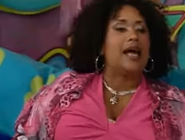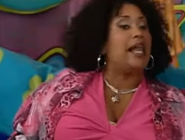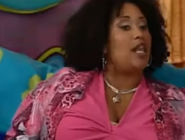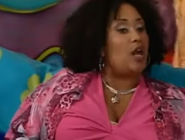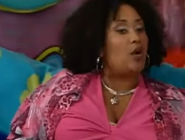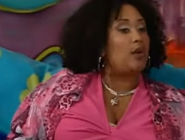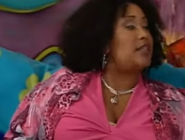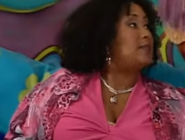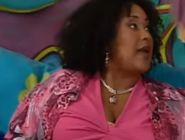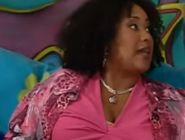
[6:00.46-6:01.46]
Hello in
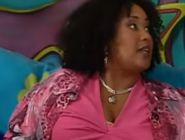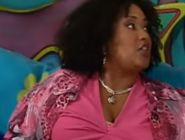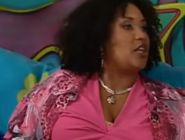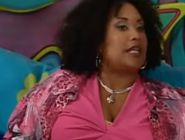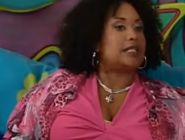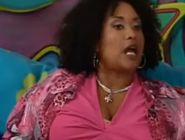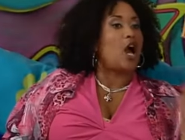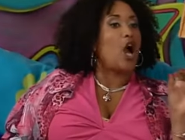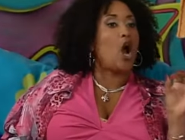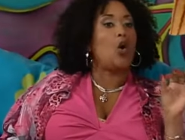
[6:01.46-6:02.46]
Spanish is
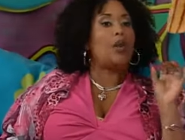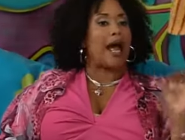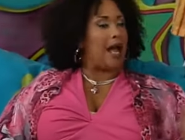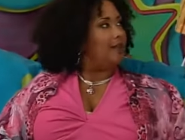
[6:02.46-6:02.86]
hola.